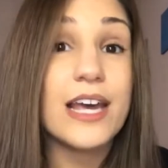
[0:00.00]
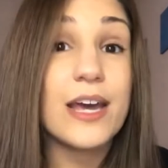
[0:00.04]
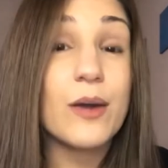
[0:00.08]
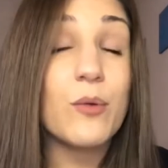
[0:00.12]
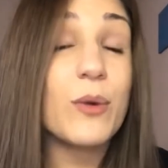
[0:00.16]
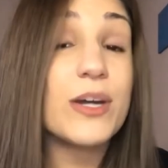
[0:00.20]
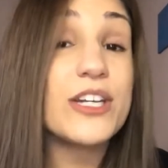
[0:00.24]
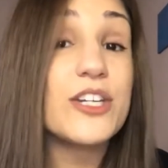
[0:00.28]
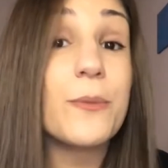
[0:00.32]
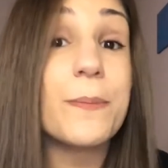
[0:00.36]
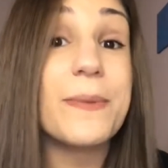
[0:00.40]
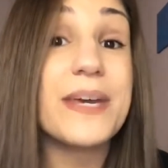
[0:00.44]
And
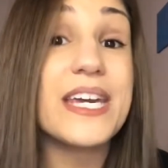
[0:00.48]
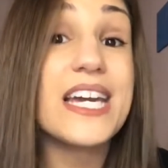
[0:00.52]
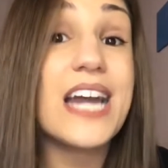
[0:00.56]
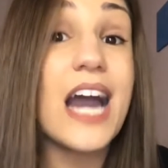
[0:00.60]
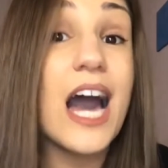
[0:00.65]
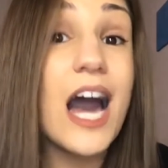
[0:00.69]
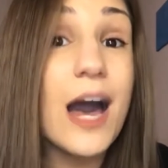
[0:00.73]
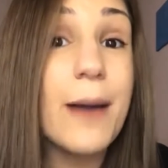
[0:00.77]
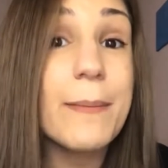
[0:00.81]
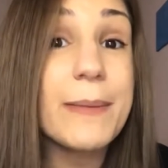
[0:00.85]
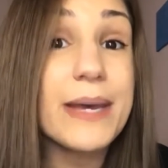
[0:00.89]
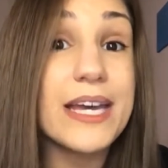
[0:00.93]
when you
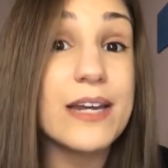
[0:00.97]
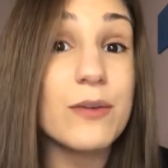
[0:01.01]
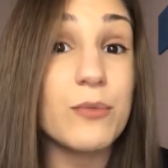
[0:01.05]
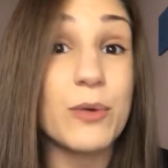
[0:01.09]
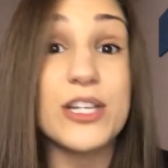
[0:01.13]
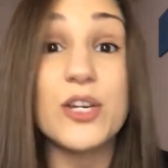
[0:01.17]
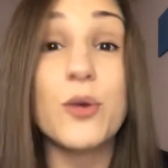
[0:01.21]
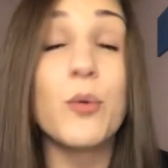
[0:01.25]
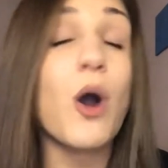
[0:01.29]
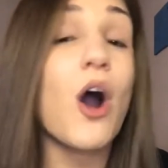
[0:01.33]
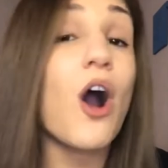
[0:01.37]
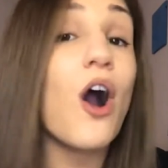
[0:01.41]
become it, when
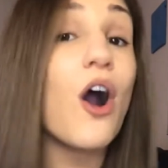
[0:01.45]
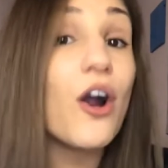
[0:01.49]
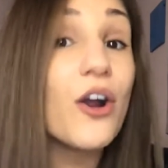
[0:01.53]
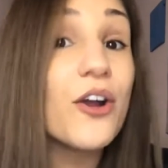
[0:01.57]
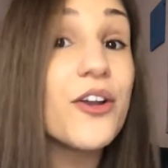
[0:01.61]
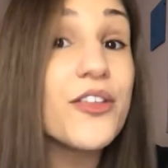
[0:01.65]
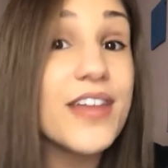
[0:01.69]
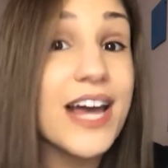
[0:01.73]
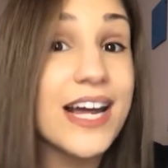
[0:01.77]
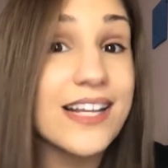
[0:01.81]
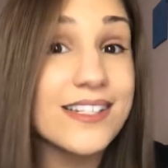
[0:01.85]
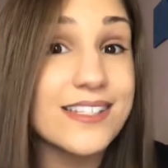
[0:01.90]
you
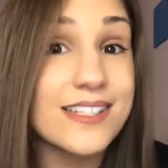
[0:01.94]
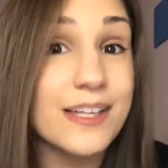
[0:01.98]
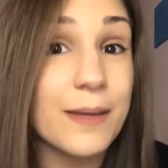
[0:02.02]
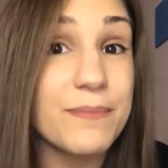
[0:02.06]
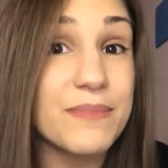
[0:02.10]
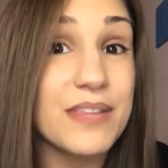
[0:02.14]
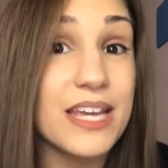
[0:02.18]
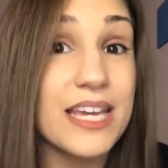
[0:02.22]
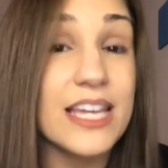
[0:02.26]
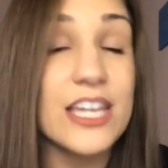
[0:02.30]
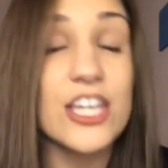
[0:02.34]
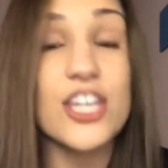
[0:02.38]
are that
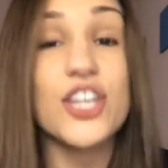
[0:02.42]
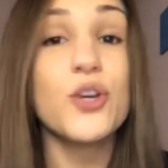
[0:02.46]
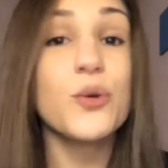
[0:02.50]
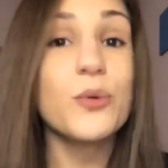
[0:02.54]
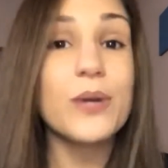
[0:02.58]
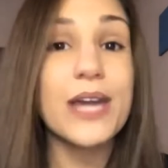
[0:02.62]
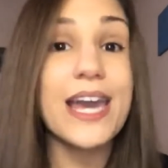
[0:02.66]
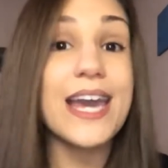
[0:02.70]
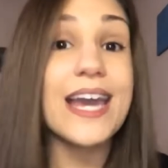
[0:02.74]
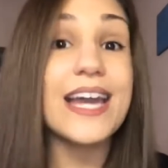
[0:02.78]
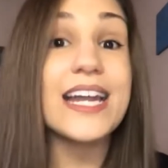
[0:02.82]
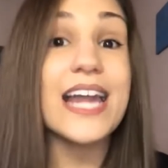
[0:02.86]
something, you
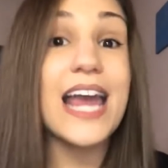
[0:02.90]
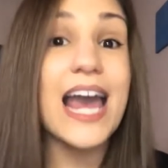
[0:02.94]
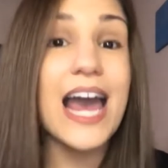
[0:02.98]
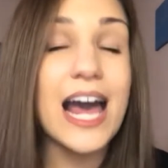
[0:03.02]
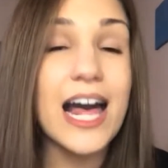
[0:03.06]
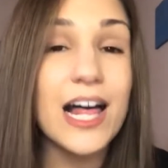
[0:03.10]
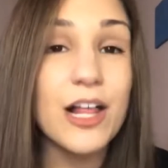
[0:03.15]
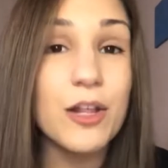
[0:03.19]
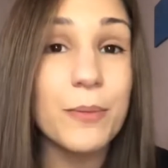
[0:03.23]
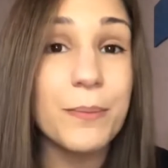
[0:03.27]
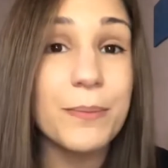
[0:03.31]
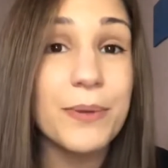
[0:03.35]
can't
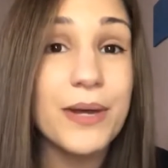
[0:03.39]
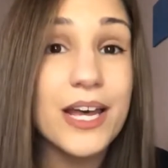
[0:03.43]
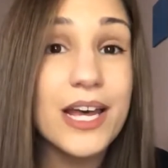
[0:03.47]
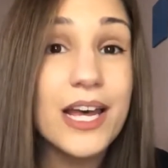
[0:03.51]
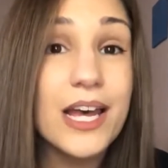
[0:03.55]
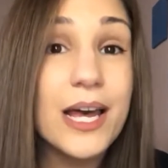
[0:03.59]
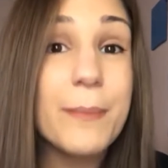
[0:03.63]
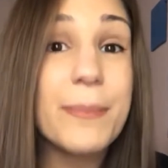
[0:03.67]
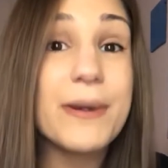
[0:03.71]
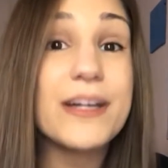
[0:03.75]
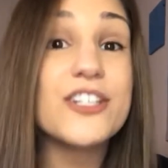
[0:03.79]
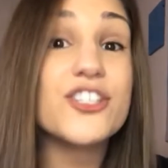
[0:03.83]
help
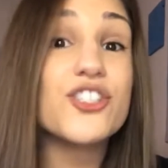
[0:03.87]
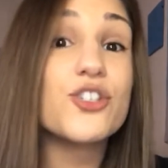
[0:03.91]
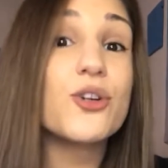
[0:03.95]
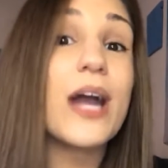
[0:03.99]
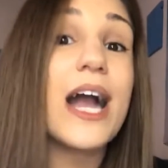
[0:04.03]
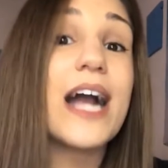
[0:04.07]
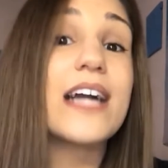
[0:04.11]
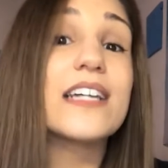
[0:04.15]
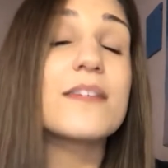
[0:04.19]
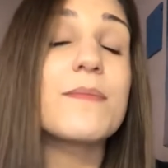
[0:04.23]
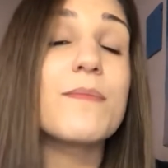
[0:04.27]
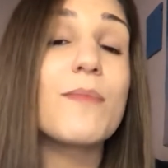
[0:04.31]
but
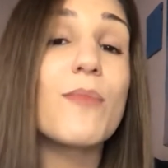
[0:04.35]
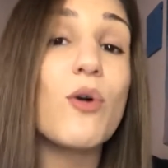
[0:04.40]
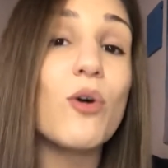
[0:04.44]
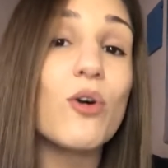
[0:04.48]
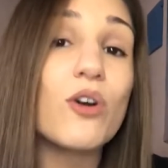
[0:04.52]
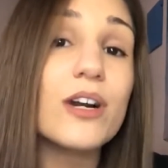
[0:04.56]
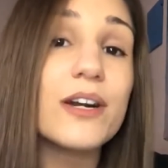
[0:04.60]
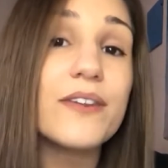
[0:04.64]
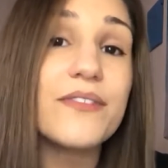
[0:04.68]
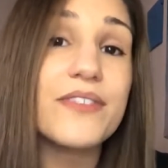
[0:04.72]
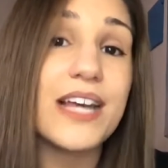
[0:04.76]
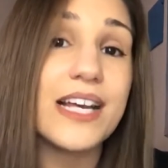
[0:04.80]
attract
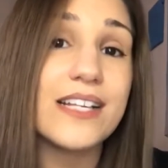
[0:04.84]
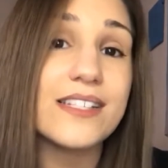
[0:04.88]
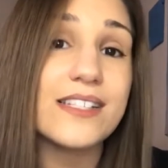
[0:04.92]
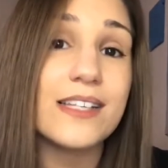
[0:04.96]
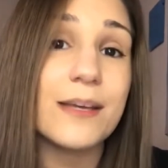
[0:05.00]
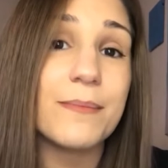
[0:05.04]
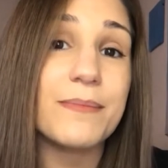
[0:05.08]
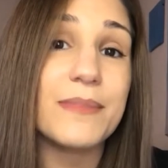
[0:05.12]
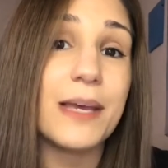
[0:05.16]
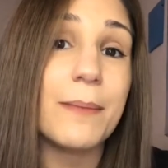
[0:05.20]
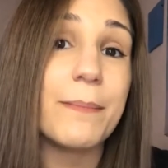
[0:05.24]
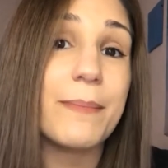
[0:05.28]
more of that
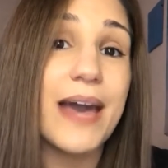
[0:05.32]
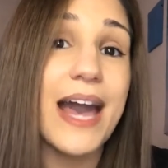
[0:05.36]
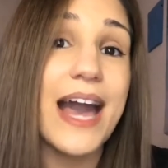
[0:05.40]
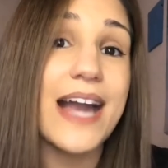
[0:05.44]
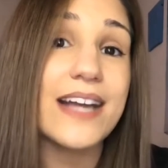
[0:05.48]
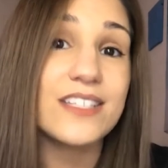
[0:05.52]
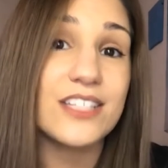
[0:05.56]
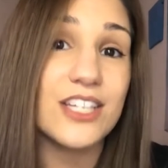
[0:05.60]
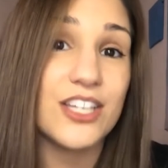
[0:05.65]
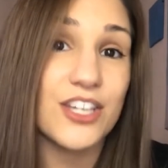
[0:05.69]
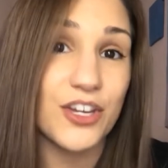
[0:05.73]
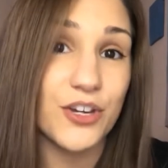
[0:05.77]
something
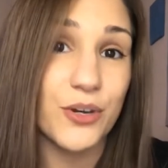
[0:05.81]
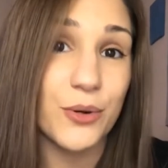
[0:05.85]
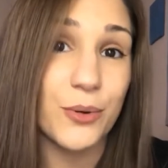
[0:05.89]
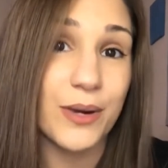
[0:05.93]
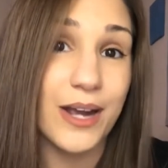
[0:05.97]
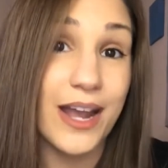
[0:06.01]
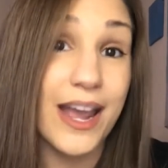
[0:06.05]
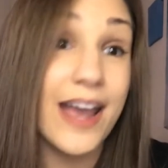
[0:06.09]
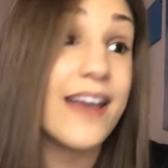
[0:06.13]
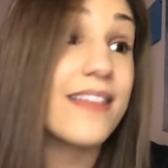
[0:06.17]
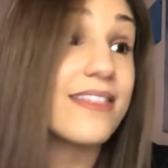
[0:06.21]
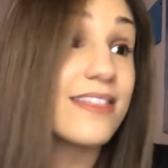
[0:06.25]
back to you
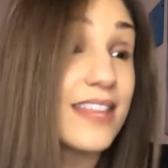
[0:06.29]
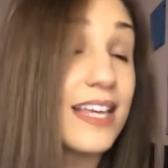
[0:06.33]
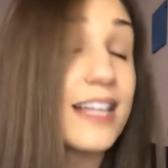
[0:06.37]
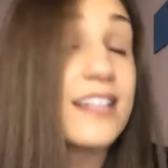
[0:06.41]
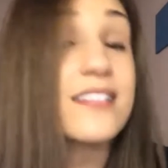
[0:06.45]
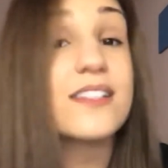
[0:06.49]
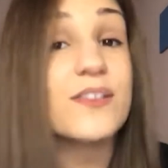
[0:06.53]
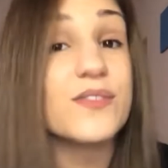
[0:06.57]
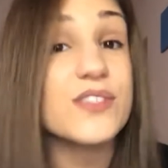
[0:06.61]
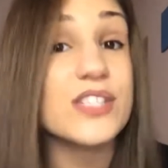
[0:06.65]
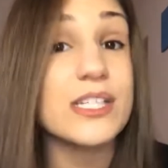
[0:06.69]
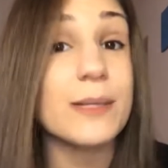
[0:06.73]
and
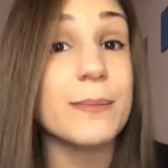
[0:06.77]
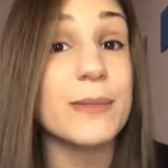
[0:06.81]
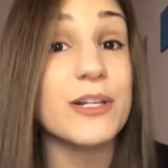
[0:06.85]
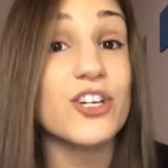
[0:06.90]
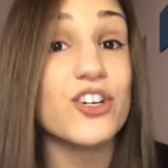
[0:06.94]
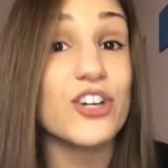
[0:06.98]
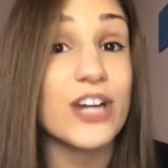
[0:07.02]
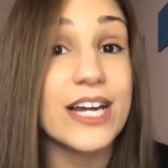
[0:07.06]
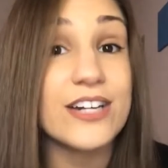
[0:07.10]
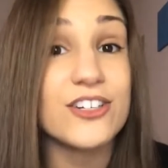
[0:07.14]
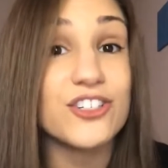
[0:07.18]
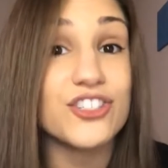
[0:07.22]
things of
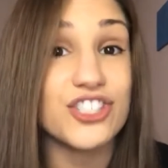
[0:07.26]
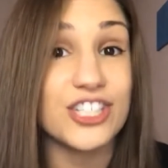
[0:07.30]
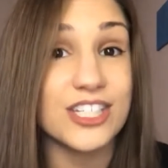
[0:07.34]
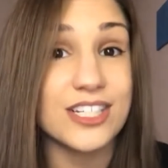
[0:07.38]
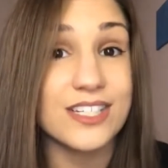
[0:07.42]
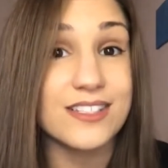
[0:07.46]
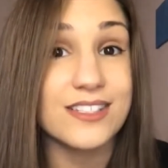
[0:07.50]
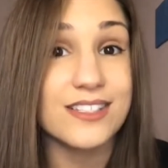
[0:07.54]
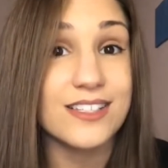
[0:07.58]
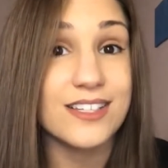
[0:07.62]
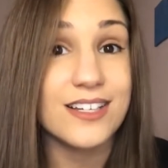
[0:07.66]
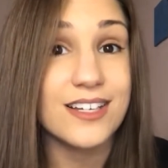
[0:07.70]
similar
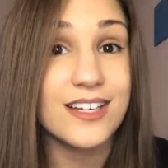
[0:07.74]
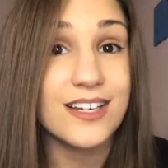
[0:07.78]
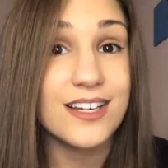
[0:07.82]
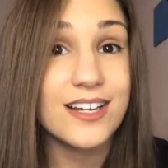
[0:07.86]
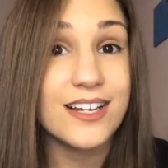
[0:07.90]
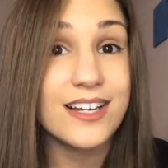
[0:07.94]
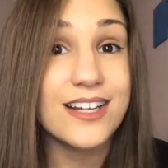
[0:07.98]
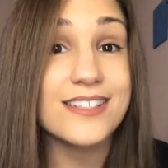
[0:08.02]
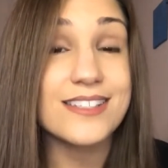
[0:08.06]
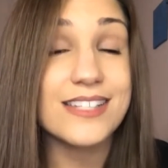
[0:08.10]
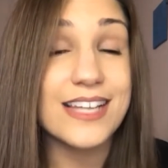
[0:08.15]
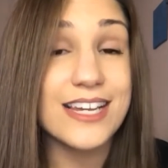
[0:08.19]
energies.
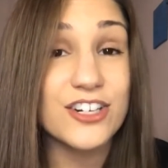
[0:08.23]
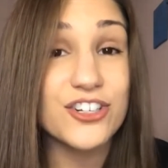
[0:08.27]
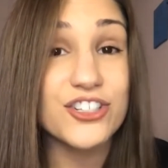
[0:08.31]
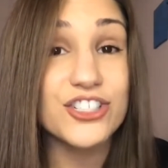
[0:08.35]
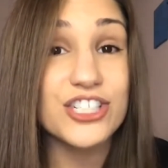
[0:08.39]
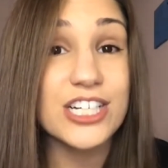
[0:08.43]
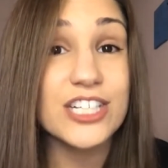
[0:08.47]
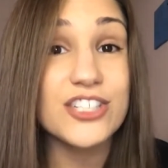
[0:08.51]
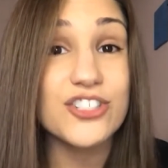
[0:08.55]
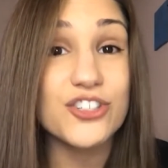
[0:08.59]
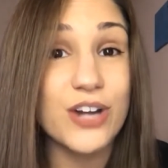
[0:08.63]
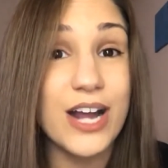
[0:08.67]
Because
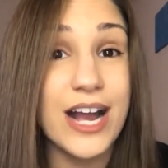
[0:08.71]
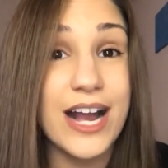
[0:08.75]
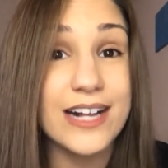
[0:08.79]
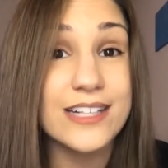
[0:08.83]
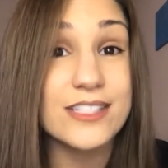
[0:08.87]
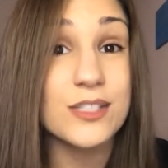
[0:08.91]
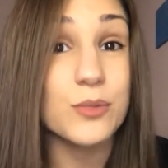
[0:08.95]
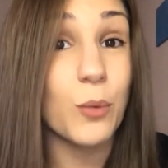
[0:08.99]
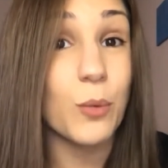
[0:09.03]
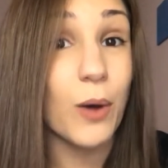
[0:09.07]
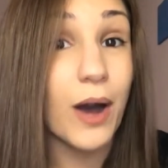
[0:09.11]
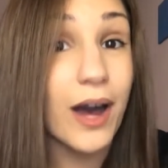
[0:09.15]
energy
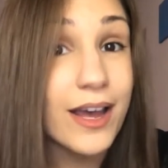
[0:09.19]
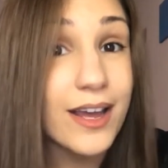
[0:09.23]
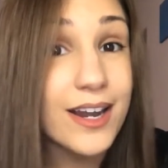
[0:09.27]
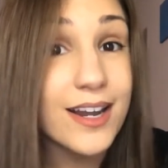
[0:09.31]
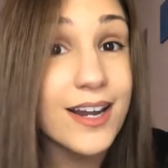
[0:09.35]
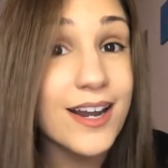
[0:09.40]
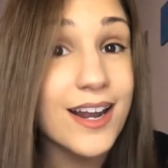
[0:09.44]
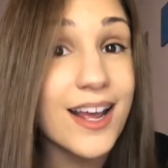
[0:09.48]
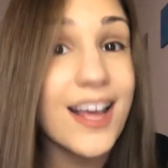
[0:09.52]
attracts what?